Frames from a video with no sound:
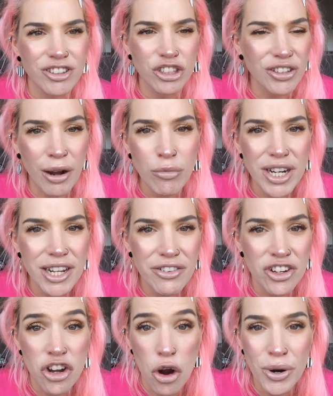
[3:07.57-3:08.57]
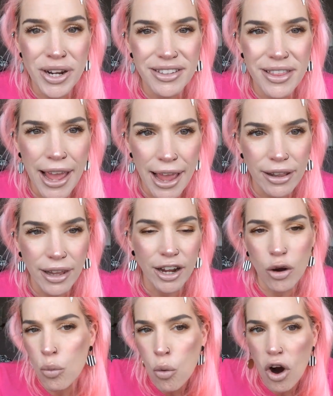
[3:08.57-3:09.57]
does Anwen even know it's there?
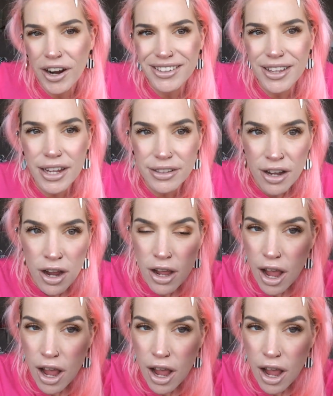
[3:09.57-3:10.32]
Like, what is it?